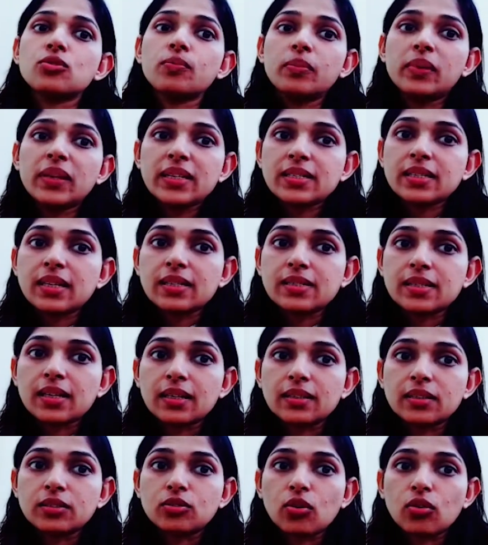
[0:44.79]
So please
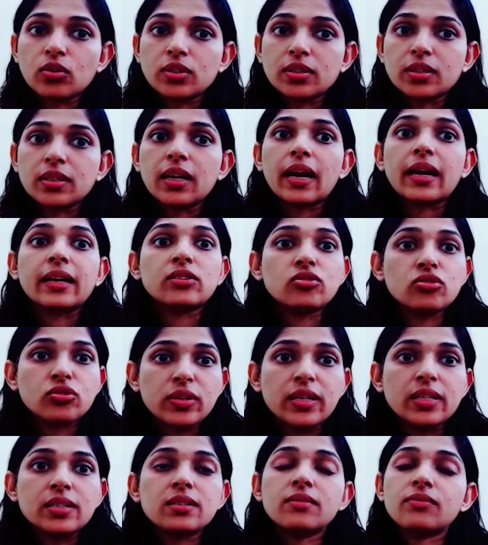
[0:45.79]
consult a doctor
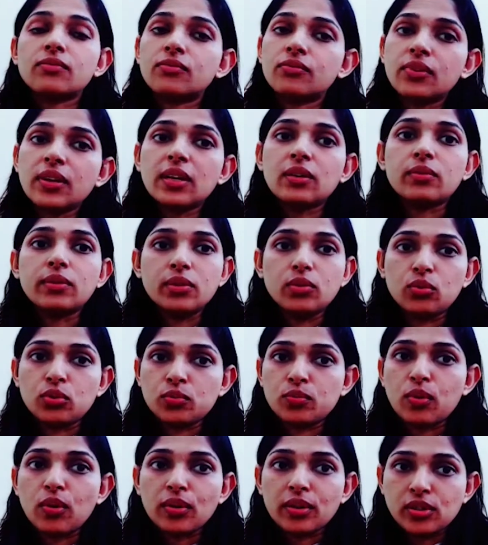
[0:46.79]
and treat frequent
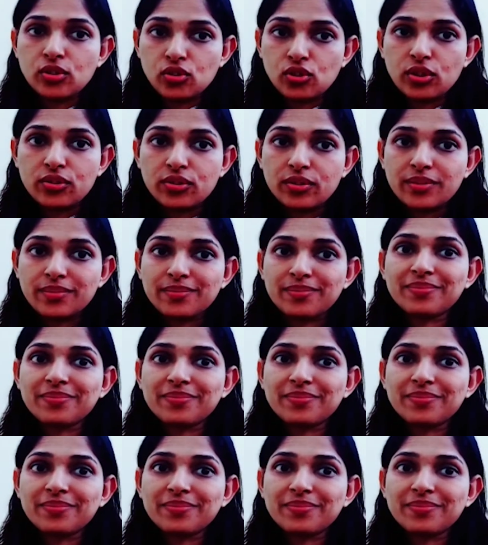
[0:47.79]
nose block in children.